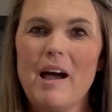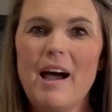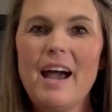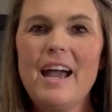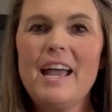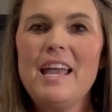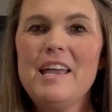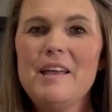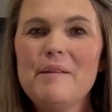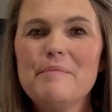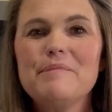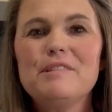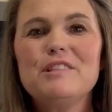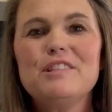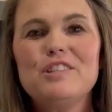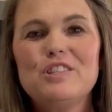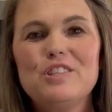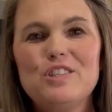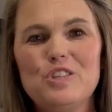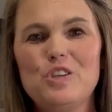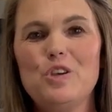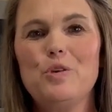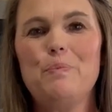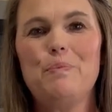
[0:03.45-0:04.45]
I am
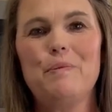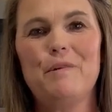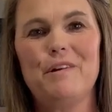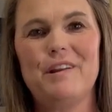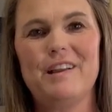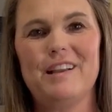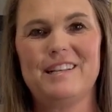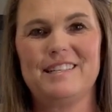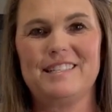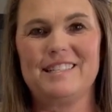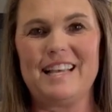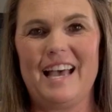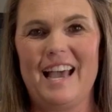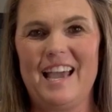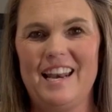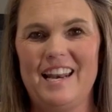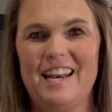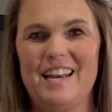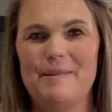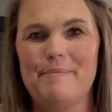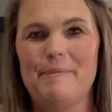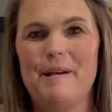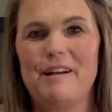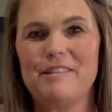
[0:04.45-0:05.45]
super
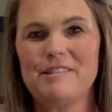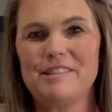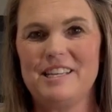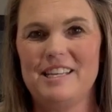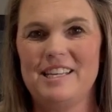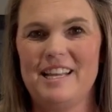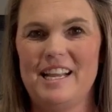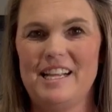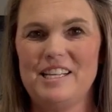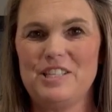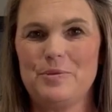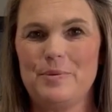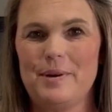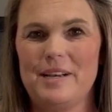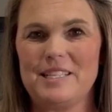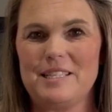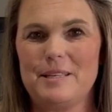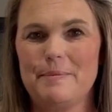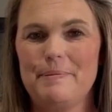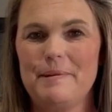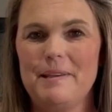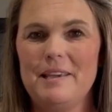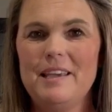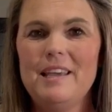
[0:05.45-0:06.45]
excited about today's
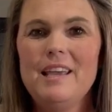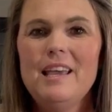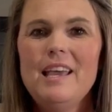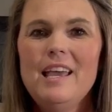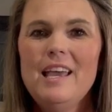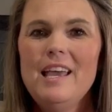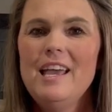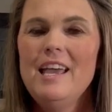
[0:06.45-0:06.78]
recipe.